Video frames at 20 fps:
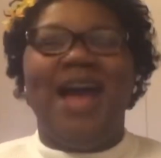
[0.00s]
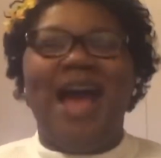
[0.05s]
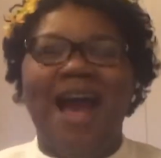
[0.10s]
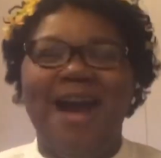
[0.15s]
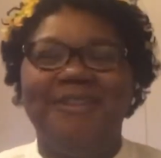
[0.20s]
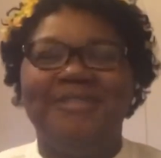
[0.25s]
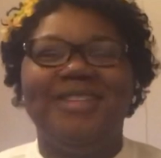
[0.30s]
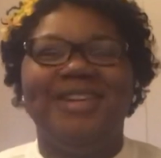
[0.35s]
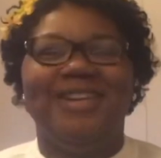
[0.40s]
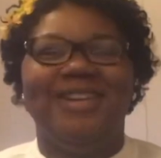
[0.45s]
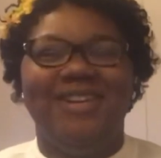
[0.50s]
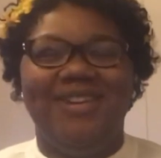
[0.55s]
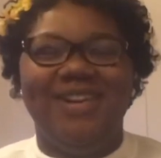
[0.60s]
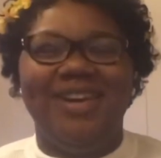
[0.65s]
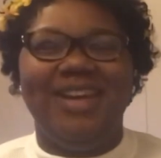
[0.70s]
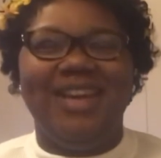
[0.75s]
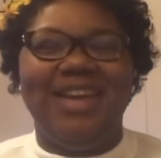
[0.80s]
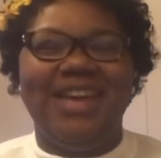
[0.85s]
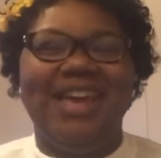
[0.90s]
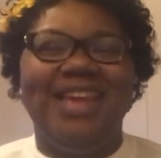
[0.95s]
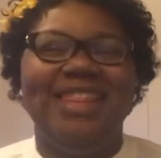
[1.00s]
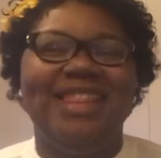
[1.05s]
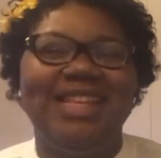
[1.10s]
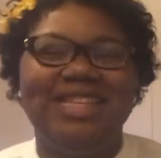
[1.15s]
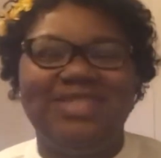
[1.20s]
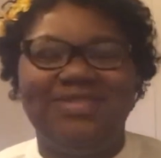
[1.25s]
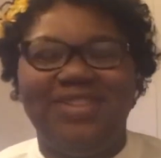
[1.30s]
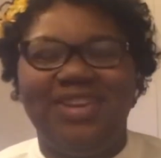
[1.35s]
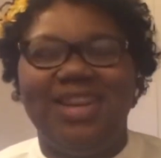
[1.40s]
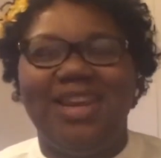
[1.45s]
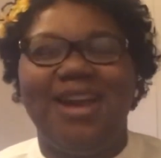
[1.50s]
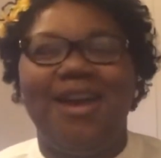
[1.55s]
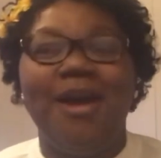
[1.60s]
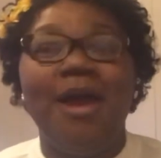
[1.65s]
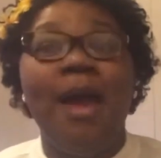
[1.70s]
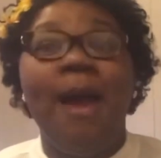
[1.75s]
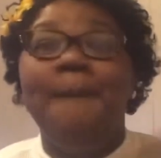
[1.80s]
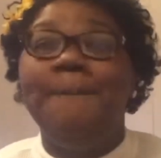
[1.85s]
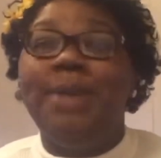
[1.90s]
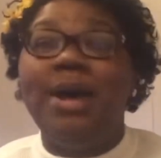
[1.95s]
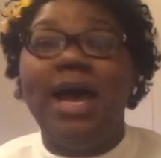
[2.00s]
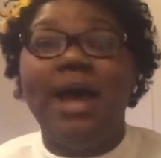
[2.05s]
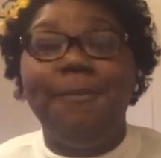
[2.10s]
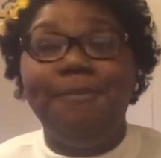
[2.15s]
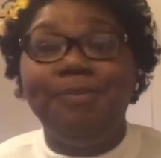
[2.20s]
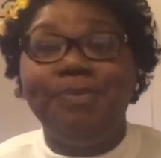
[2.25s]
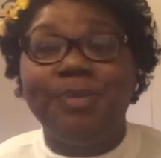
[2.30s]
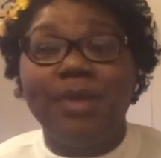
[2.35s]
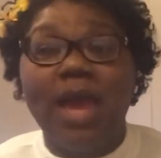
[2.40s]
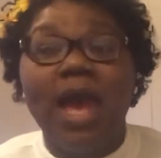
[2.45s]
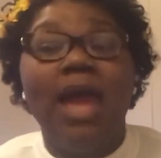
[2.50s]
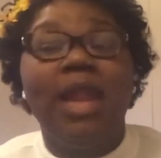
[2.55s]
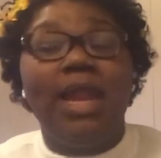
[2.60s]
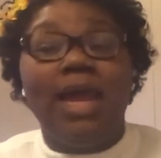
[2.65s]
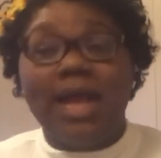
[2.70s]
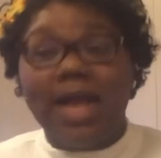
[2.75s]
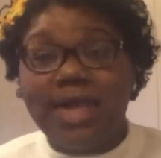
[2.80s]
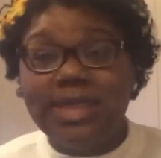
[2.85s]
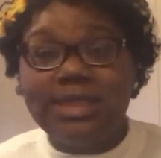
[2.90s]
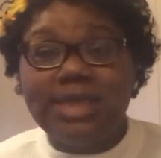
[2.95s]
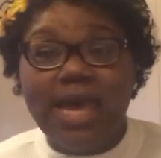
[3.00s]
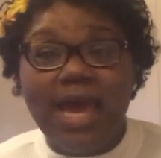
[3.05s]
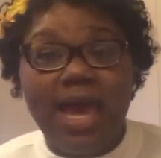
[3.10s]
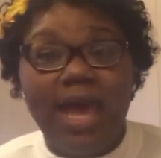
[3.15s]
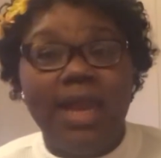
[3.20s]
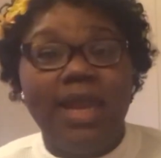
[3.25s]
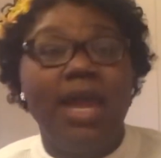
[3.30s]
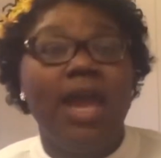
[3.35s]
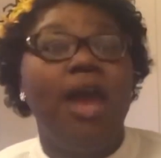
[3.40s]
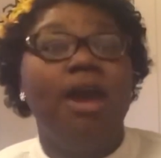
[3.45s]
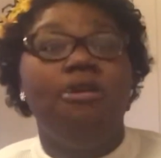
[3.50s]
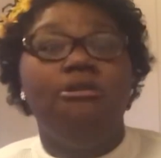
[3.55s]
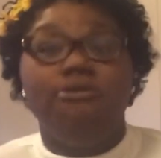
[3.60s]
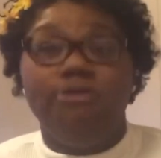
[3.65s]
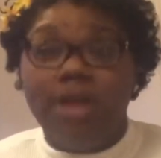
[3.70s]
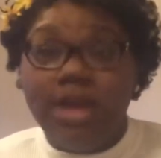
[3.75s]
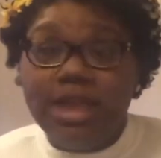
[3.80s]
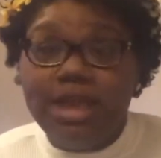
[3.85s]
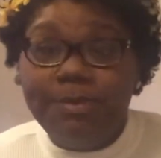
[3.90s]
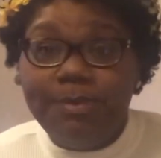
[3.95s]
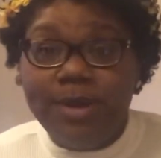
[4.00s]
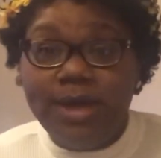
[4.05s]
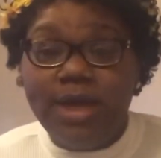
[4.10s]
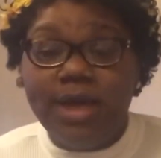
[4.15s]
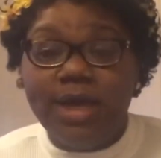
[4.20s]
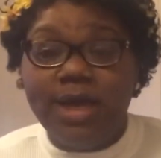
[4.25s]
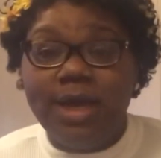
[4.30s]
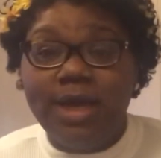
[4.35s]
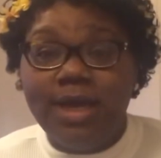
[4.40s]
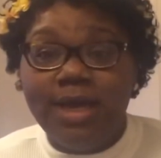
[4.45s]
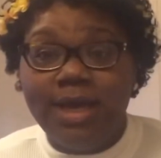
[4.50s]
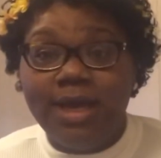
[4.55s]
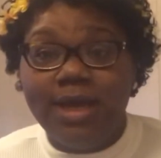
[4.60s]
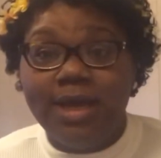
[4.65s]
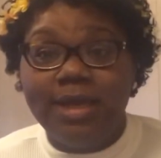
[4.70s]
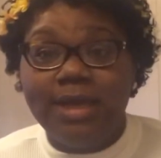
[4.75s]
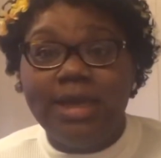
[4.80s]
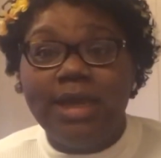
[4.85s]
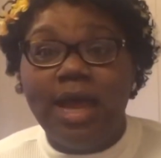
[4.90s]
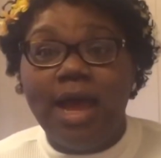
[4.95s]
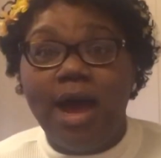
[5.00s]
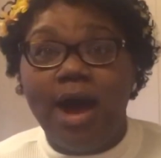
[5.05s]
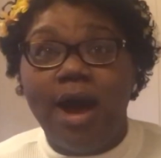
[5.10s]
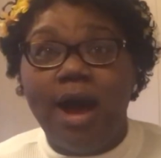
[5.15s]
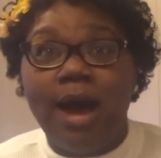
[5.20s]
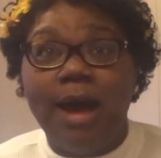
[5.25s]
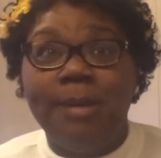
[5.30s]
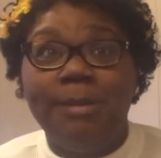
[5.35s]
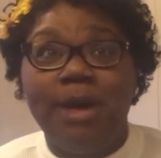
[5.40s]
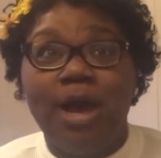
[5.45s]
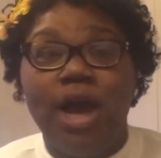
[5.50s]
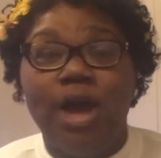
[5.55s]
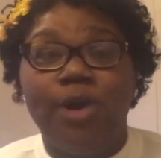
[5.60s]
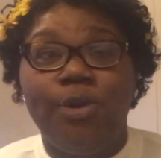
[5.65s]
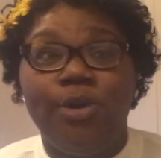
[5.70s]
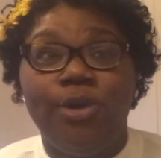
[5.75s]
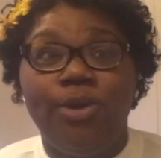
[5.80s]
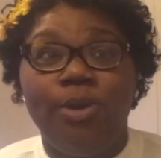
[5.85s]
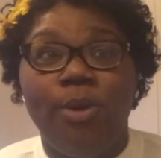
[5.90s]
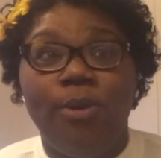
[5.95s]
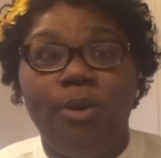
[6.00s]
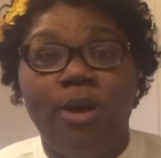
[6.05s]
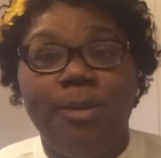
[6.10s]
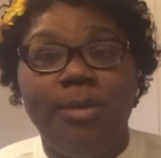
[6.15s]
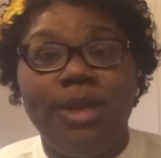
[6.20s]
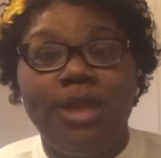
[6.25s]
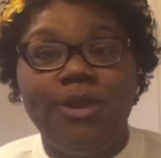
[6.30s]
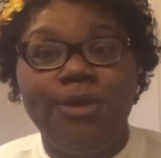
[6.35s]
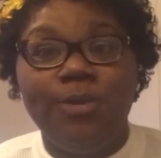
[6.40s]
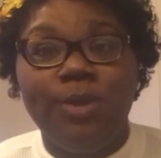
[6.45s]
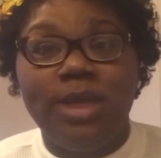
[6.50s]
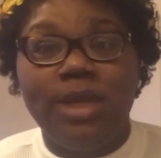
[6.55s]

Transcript: to have to go ahead and end this video. But like I said, read the book, um, a, a Woman in the